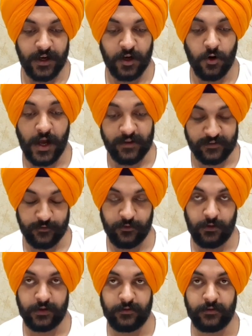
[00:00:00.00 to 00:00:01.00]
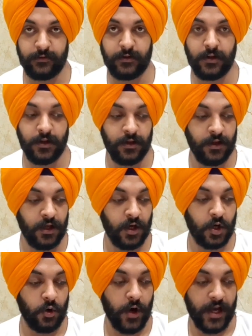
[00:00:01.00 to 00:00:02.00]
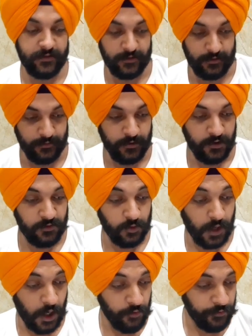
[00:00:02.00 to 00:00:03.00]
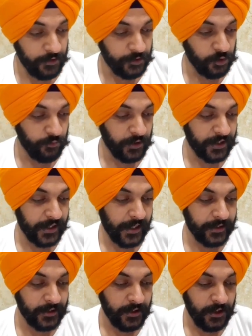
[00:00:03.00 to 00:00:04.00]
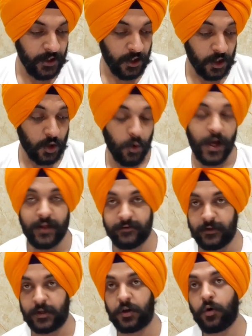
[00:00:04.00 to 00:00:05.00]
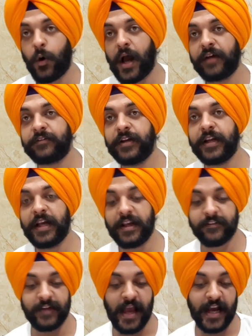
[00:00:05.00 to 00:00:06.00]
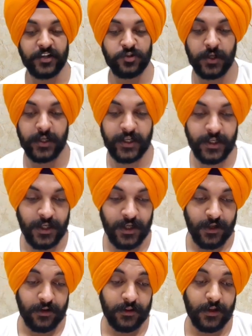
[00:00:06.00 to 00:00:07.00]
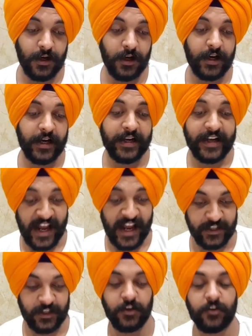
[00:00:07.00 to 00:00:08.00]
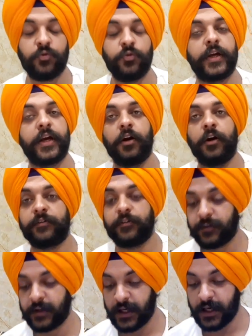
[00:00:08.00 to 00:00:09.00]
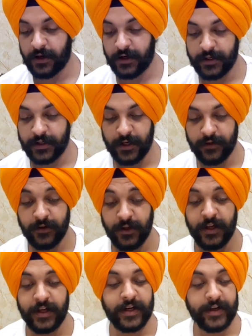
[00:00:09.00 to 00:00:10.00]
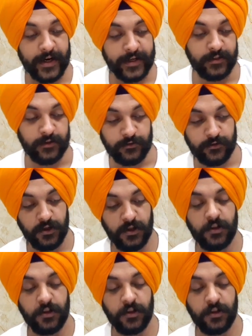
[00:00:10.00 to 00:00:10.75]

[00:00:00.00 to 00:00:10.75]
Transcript: cohesive devices. Cohesion. So how you will get cohesion? Cohesion is actually the connectors. We can also say it as connectors.